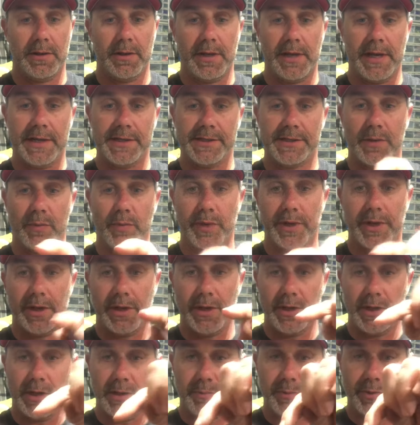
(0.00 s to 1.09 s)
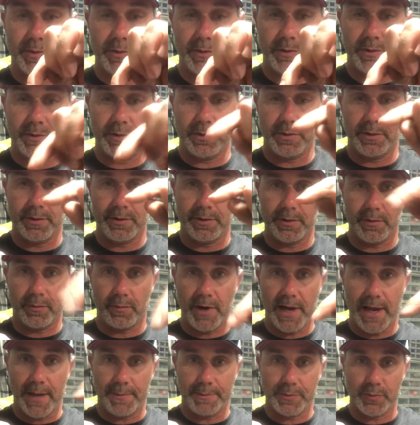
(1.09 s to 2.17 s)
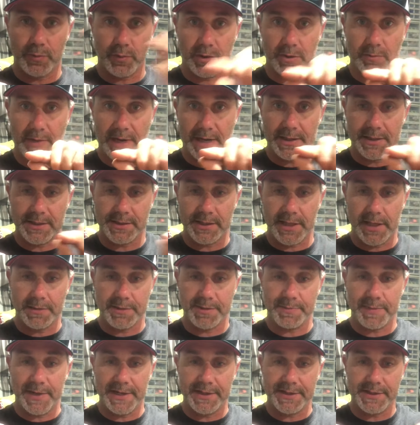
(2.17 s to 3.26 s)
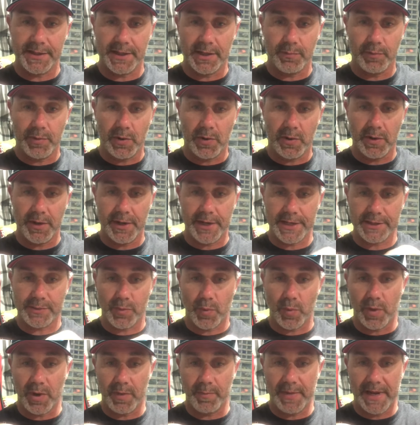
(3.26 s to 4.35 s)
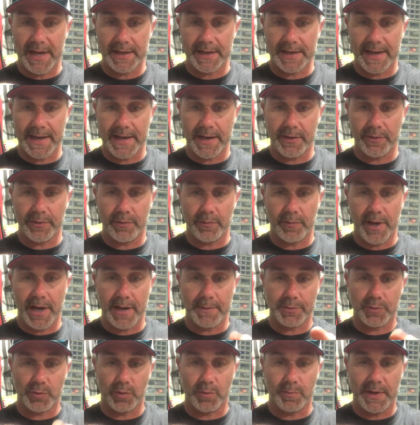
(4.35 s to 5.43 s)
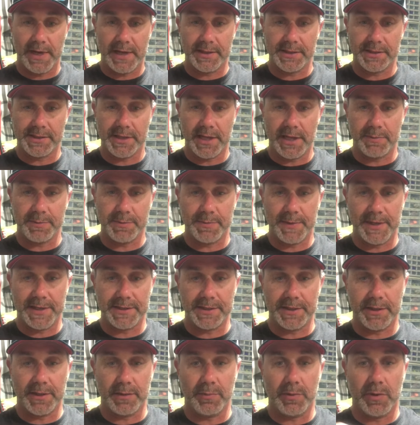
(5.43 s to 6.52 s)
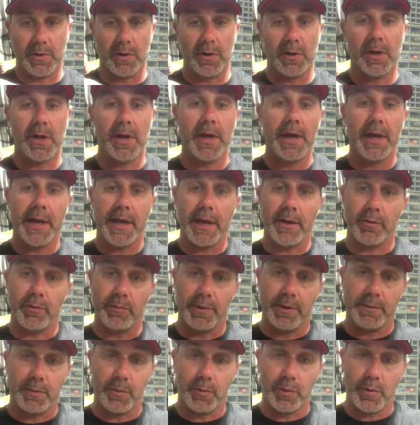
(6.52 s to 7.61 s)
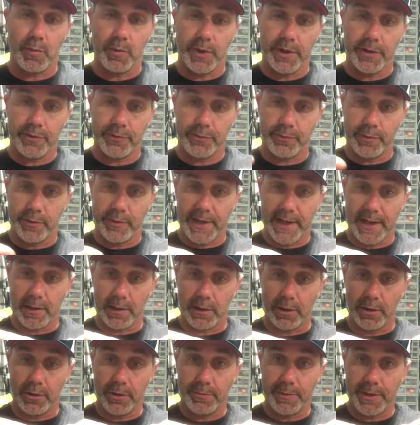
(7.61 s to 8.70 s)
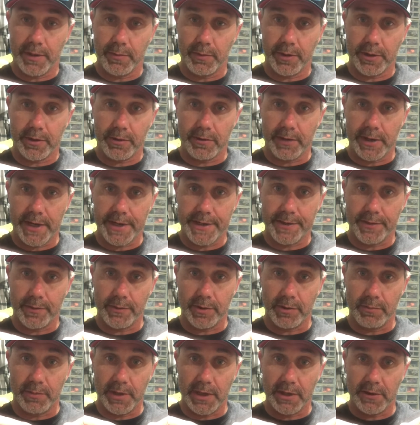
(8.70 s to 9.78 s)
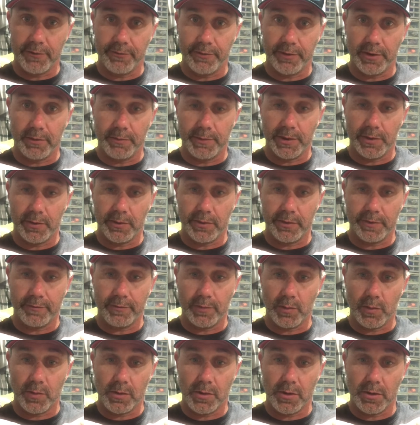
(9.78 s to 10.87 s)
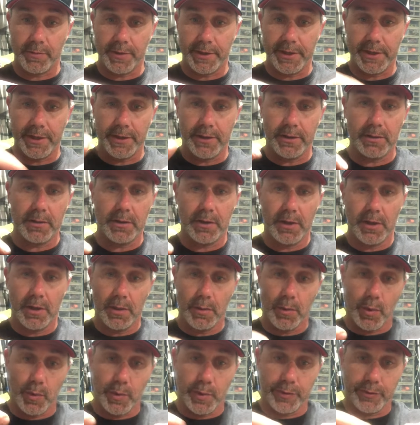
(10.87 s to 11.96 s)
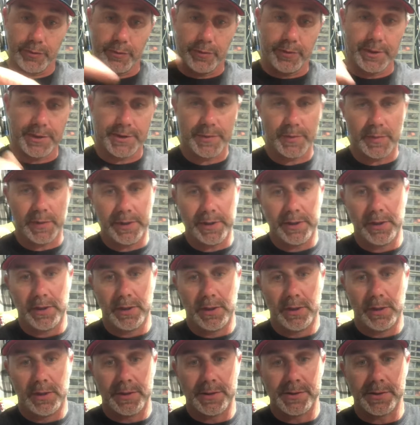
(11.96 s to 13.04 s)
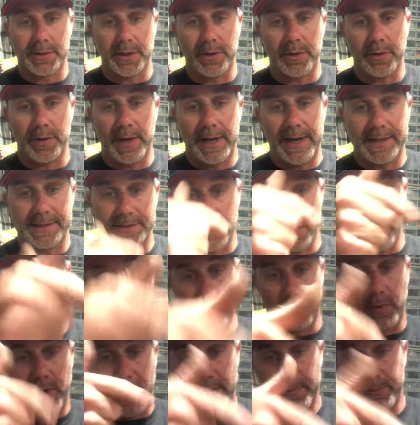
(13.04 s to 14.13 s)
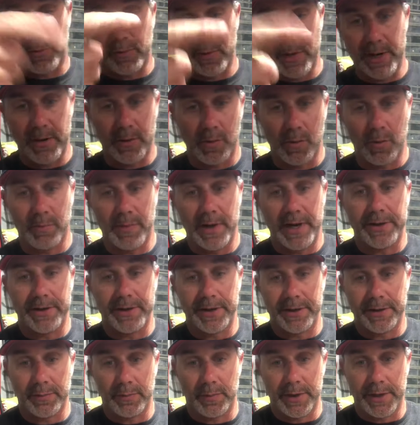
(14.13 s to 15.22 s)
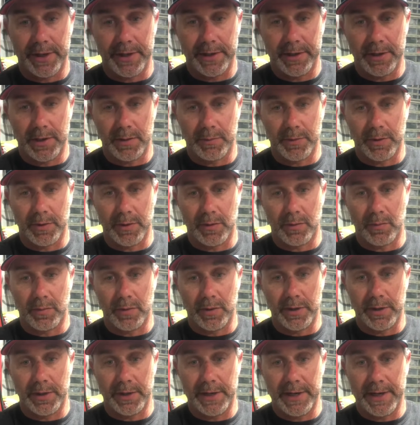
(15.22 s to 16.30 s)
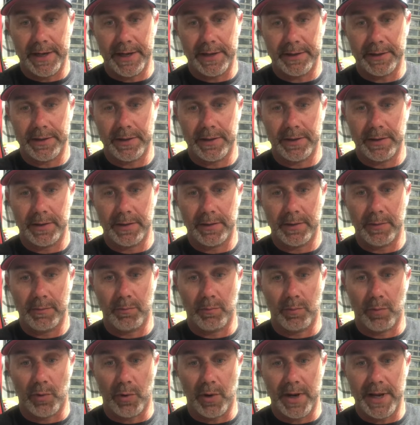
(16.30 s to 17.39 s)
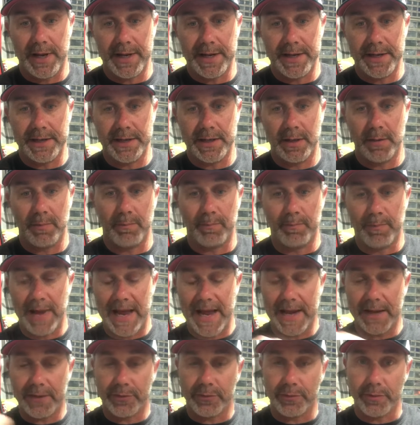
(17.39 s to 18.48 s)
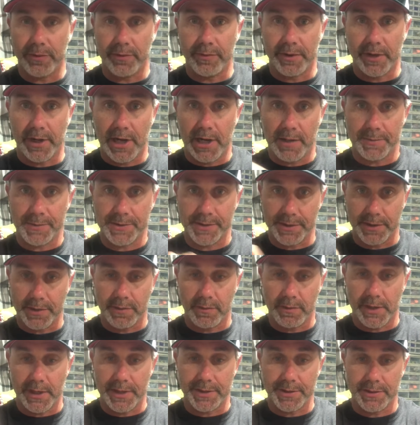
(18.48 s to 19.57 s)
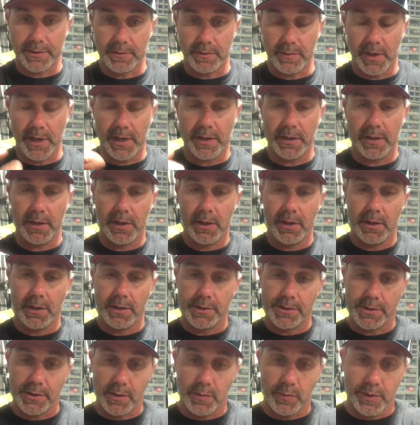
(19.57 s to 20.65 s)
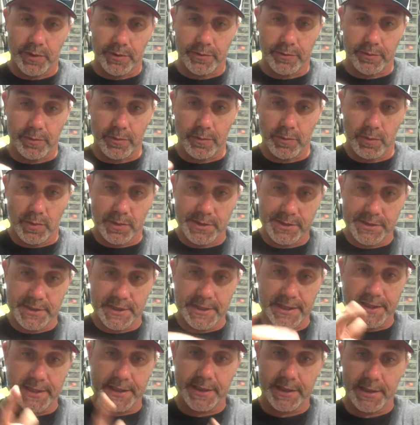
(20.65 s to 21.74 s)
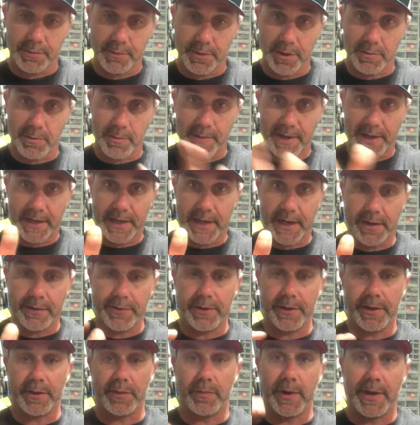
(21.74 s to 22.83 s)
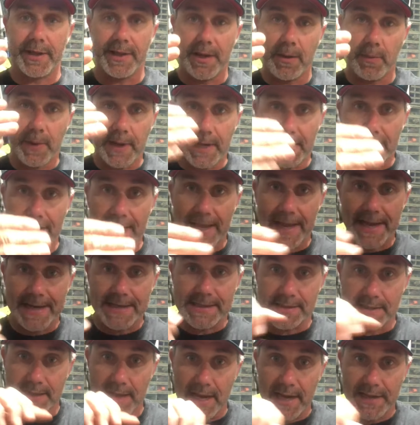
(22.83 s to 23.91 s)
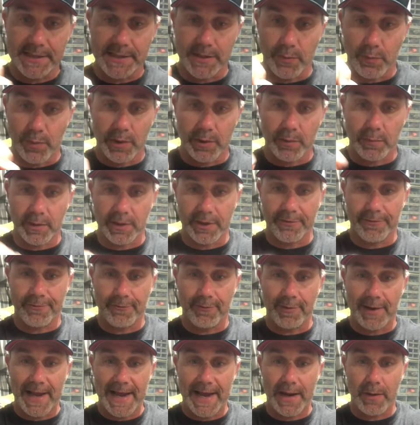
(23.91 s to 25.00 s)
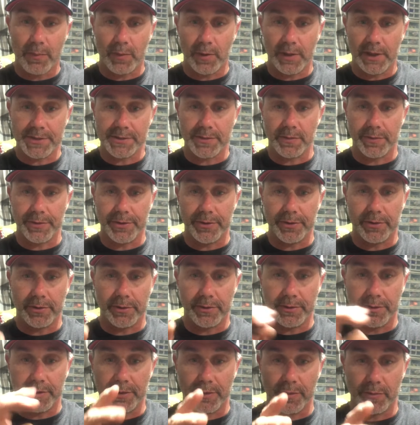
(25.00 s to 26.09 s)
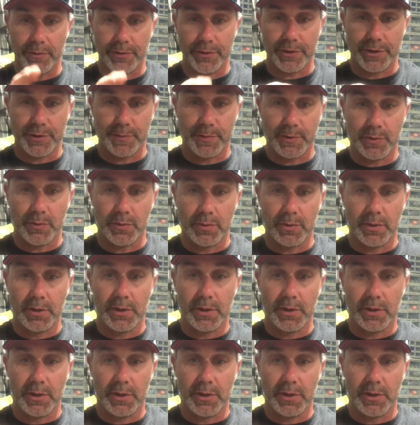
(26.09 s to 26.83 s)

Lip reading: as I went up, the wraps were about the same spacing apart, and as we went back down, the wraps were about the same spacing apart. And remember, we went through that loop that we created on the monofilament or the fluorocarbon here. We went through this way. So as I wrapped around going back the other way, I'm going to run that braid back through the opposite direction, right? So I went through one side, and I'm coming back out the other way. That way it lays nice and really, really flat while it's on your spool.